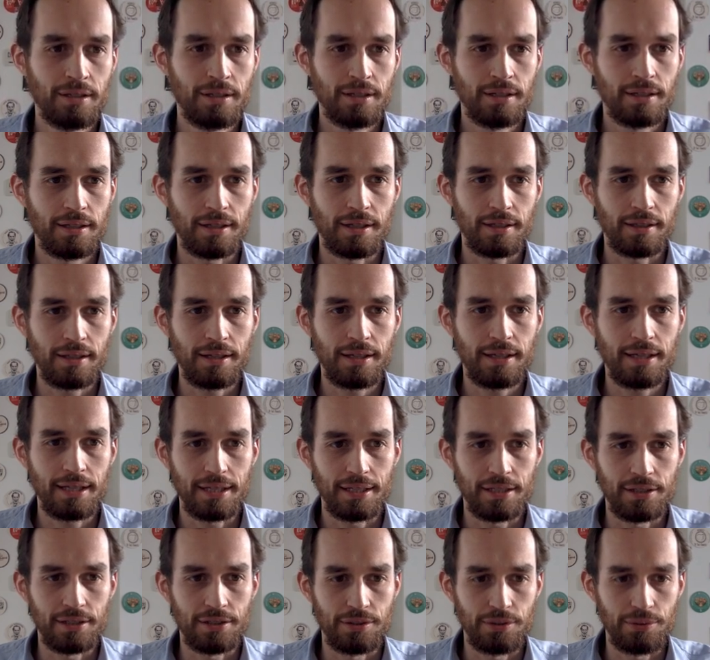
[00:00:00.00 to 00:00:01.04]
And I think it
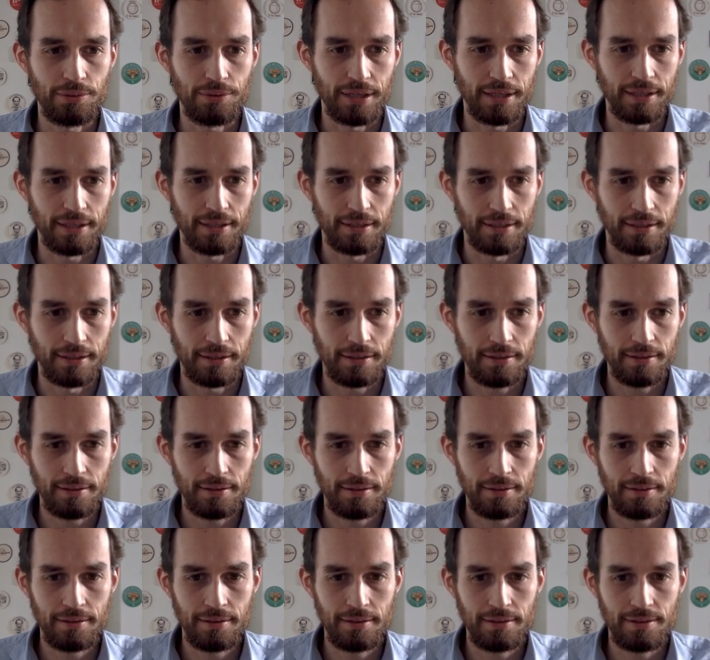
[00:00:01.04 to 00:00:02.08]
had a due date in here.
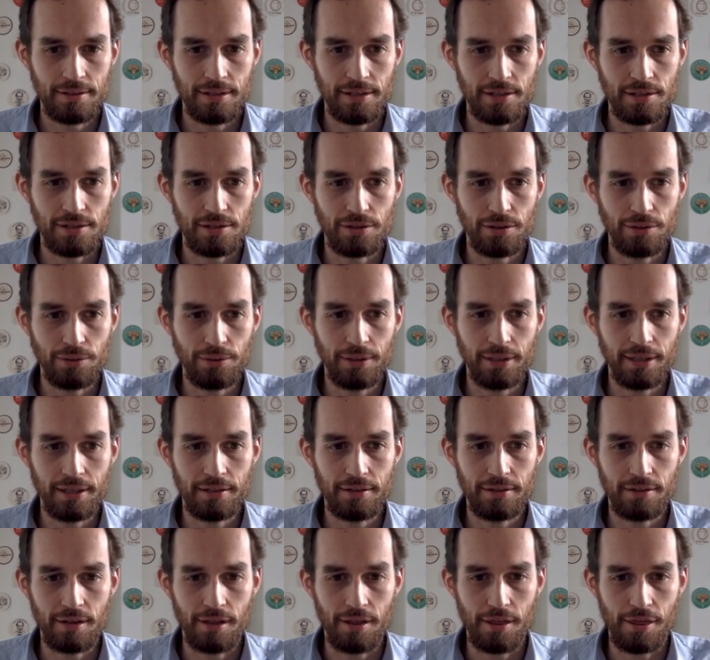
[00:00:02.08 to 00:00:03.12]
It says no
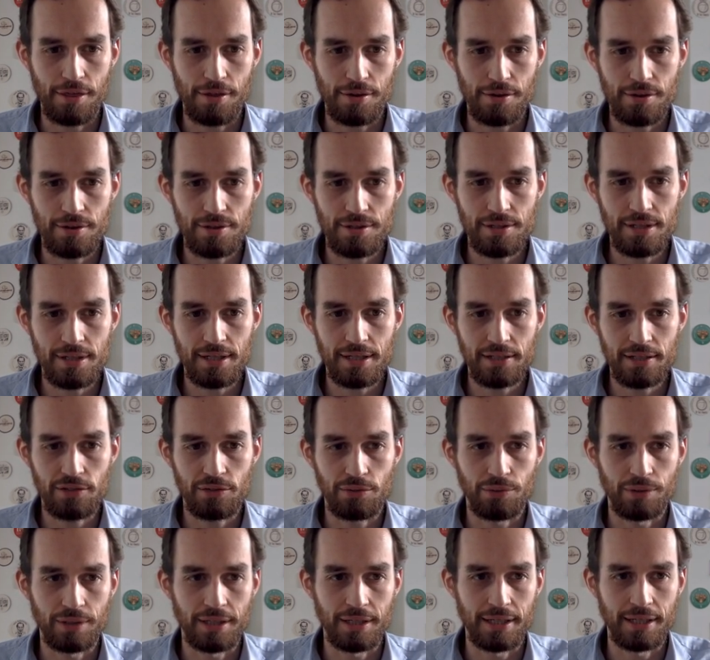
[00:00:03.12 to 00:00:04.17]
later than Thursday,
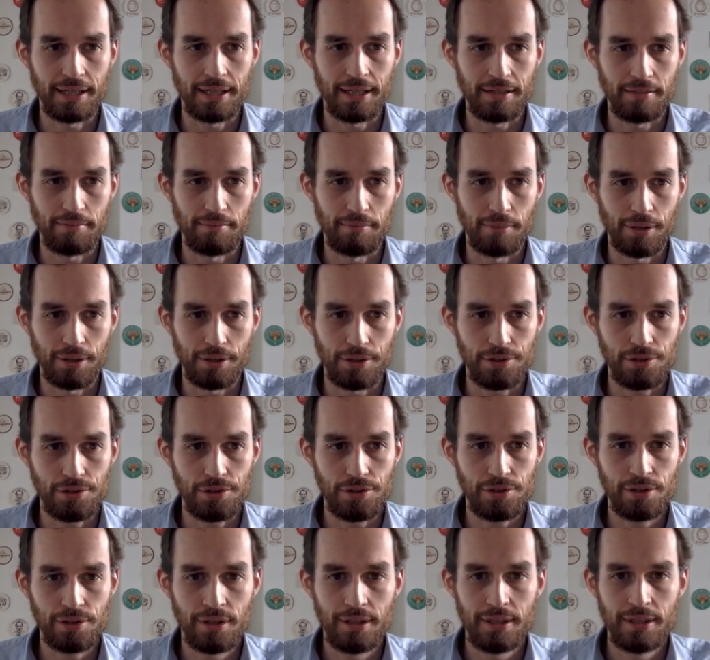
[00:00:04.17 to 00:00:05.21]
28
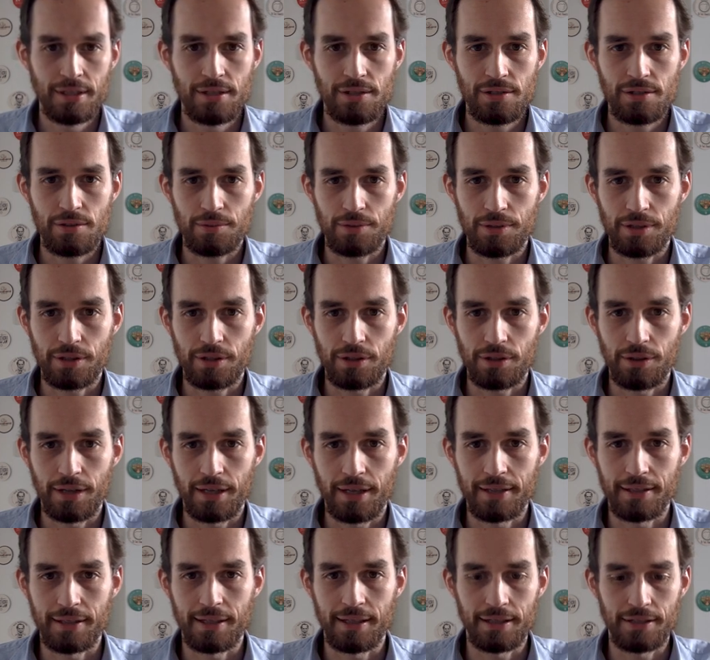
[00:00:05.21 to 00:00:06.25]
March. So I'm going to go
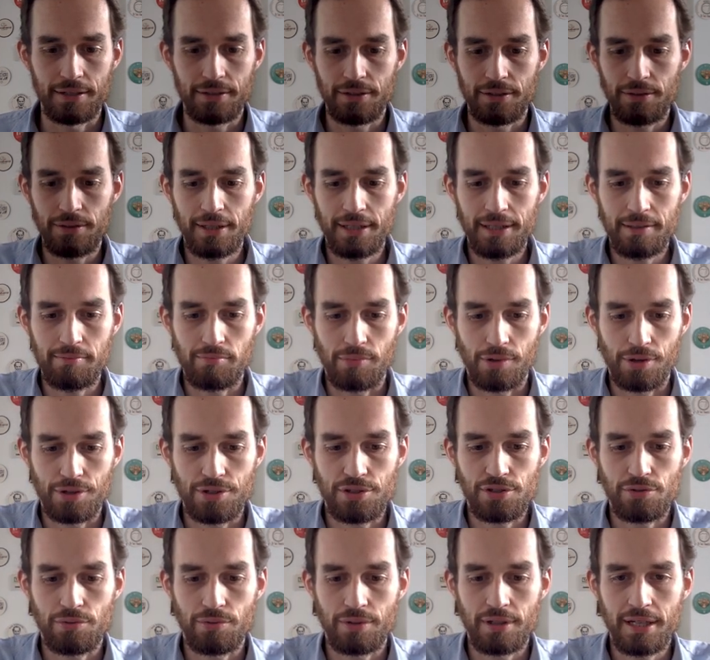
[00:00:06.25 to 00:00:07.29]
ahead and add a due date,
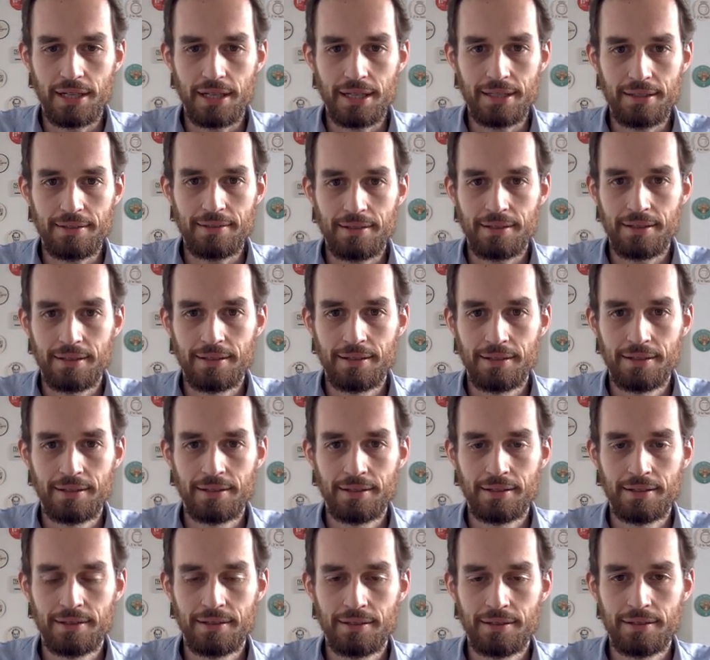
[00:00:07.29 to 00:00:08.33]
March 28.
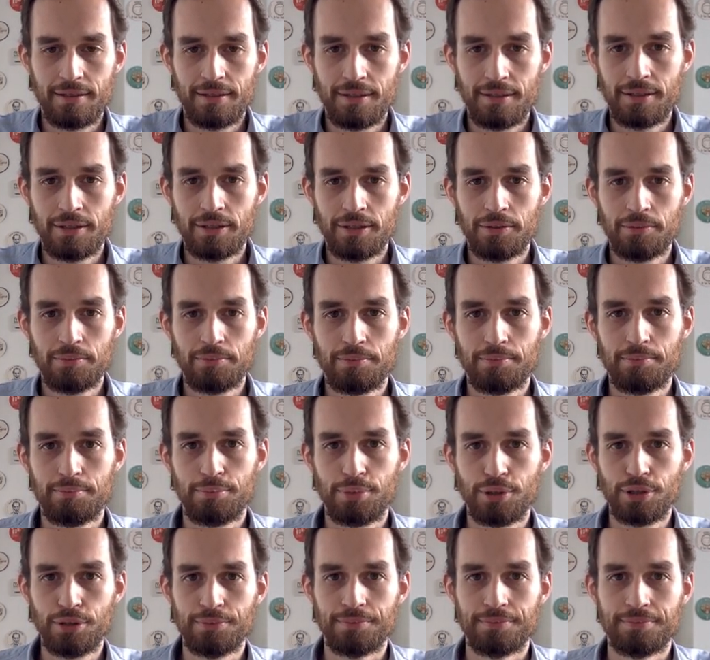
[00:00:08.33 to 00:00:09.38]

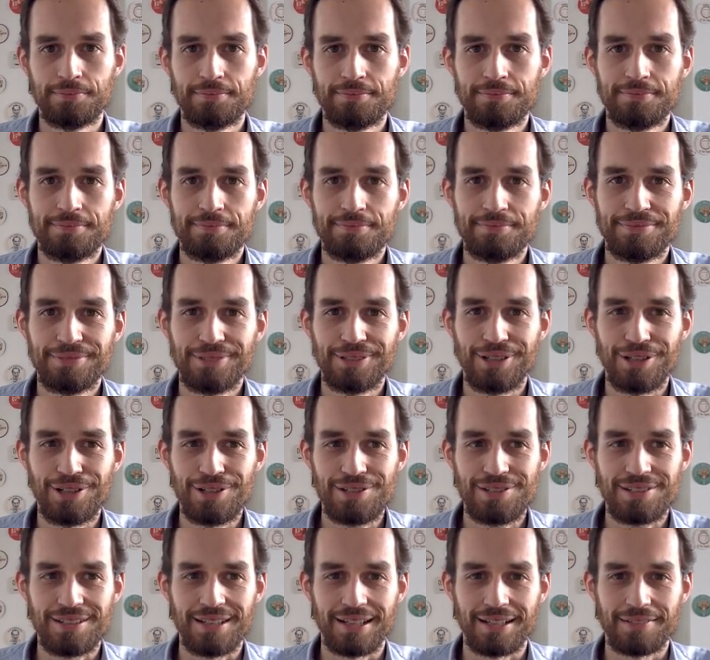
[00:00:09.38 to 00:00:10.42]
Boom, all
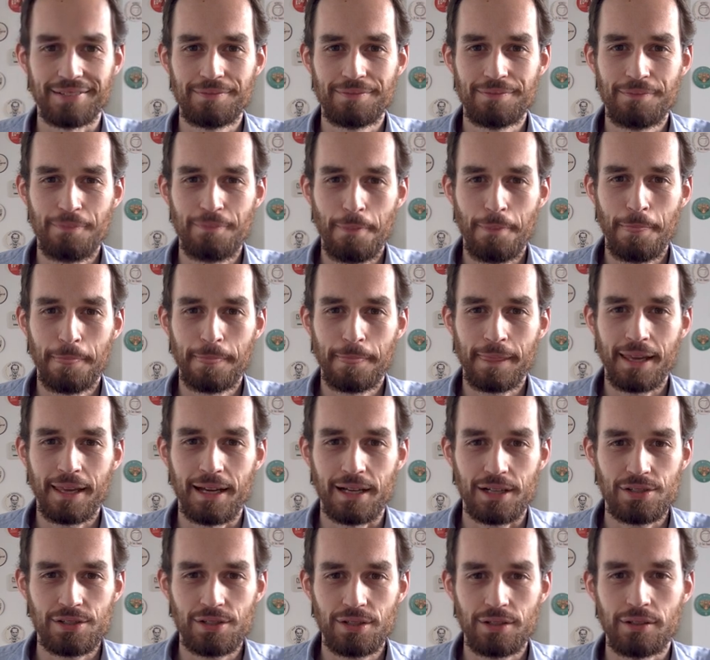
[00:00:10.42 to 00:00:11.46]
set.
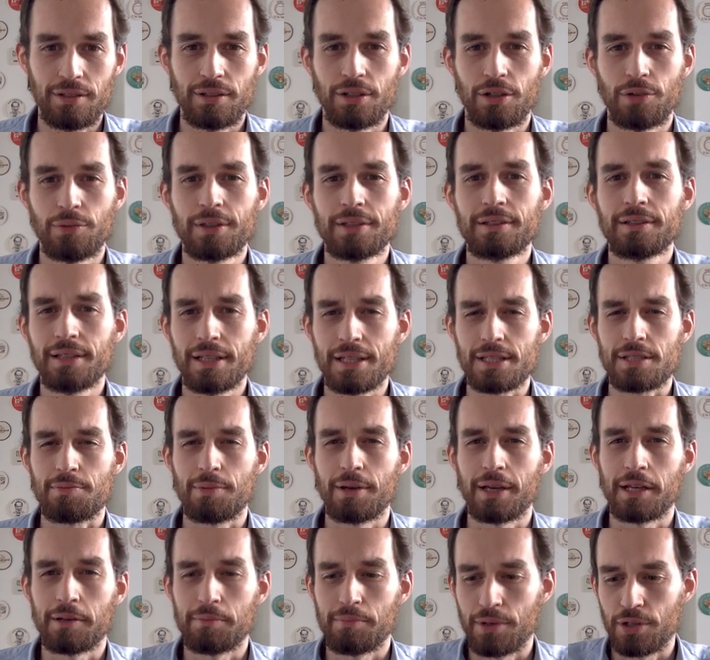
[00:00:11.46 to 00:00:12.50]
Actually, you know what? Let's
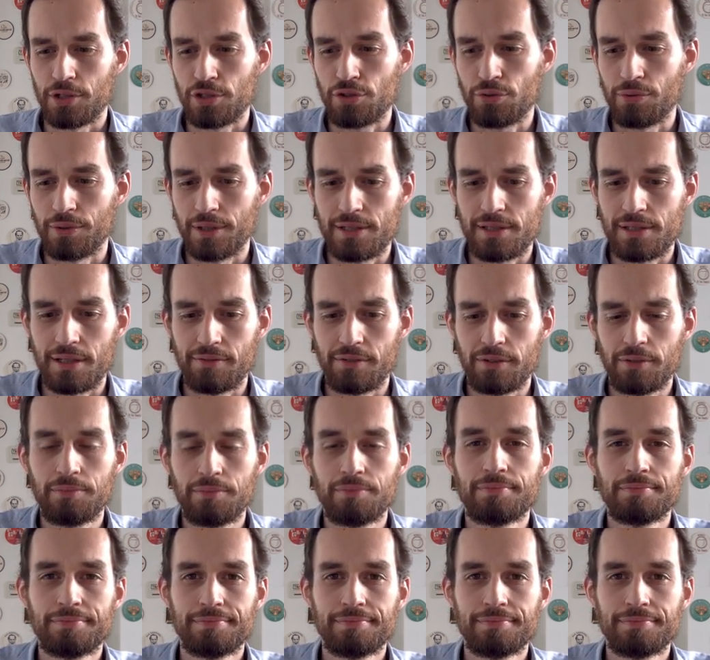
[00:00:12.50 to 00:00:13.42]
make it March 27